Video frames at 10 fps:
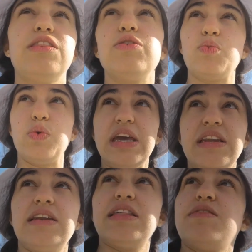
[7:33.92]
the
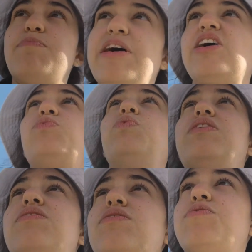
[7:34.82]
wind and the bad
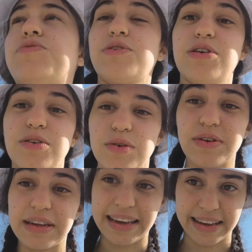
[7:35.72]
weather for a
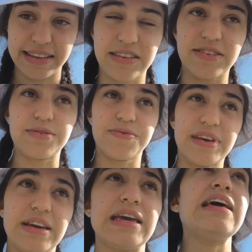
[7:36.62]
good
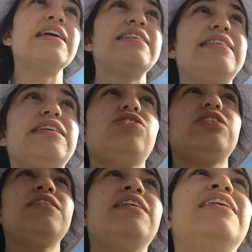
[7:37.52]
kitesurfing session,